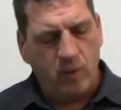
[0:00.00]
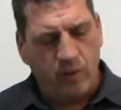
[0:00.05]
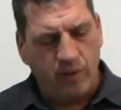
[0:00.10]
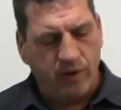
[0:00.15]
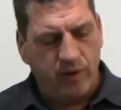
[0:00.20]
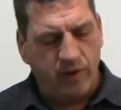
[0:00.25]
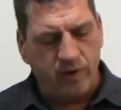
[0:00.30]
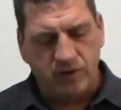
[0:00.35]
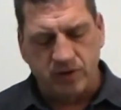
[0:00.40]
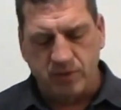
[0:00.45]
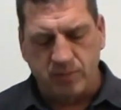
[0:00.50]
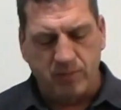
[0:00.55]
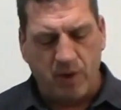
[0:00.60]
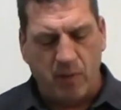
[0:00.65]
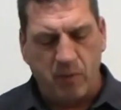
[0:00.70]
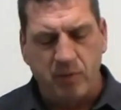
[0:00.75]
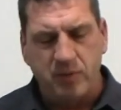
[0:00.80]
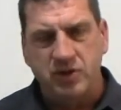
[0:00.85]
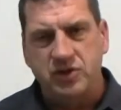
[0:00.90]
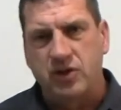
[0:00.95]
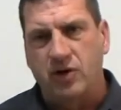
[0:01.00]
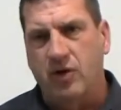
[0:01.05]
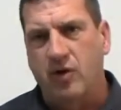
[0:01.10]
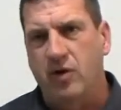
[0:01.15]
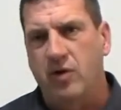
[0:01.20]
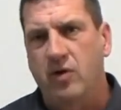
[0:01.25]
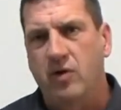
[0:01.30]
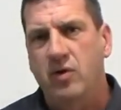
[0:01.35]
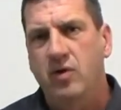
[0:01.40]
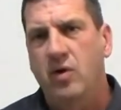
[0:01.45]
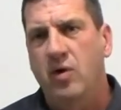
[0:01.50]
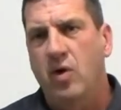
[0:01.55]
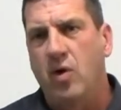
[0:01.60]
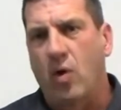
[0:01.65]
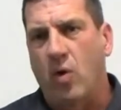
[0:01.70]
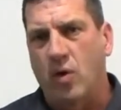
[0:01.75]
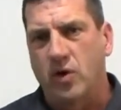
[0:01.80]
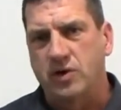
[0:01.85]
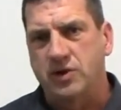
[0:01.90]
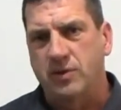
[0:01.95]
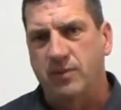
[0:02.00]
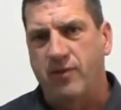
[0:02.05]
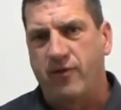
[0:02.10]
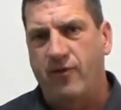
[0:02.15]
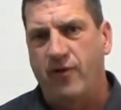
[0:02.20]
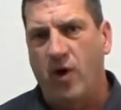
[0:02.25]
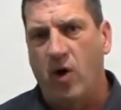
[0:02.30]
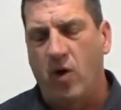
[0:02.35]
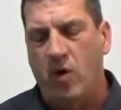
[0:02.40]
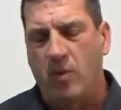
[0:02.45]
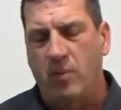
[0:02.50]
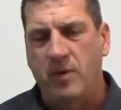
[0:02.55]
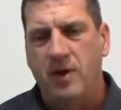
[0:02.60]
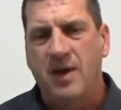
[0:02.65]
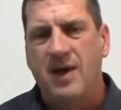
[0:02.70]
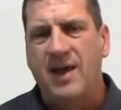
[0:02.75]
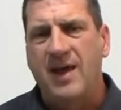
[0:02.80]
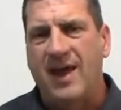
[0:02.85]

with either some bubble material or some foam.